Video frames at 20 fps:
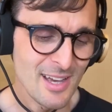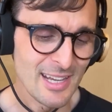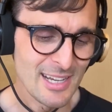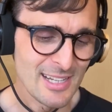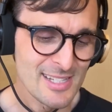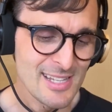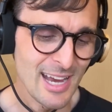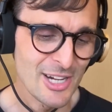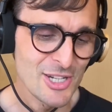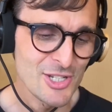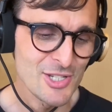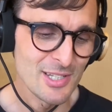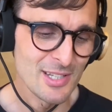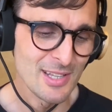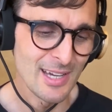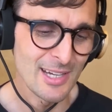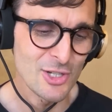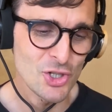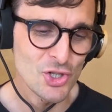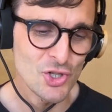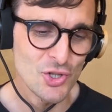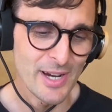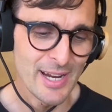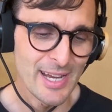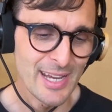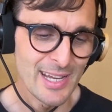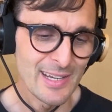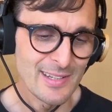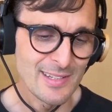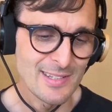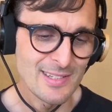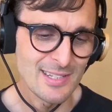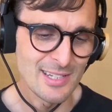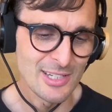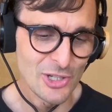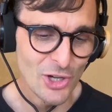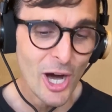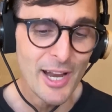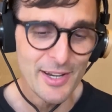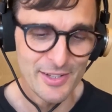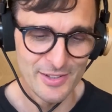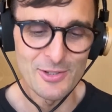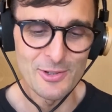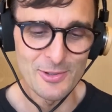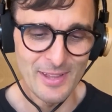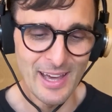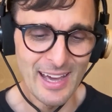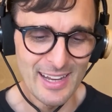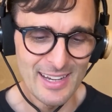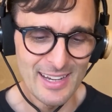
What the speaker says: it's actually like trained to not do that.